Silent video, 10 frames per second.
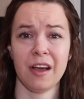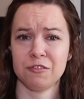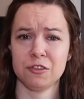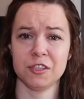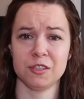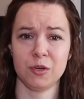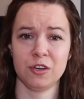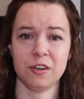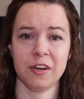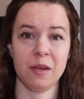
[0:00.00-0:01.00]
After this
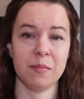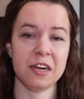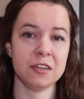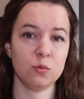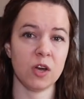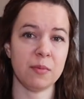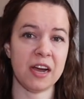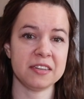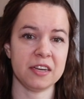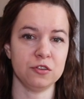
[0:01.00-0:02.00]
murder, he made his way
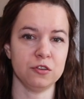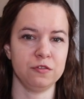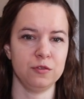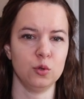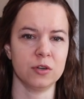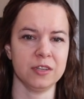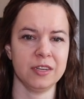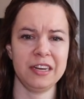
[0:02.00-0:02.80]
back down to Florida